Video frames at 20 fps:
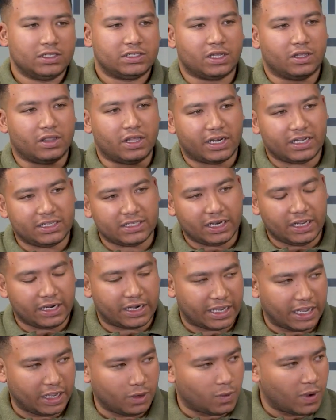So the reason a
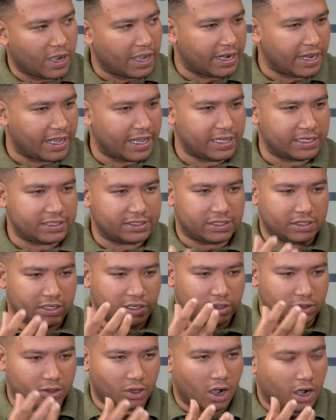red wine has
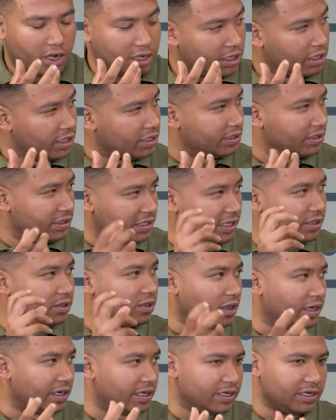a darker tint
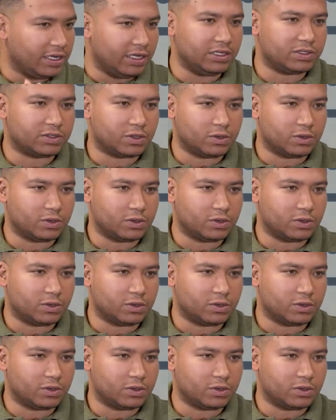on it is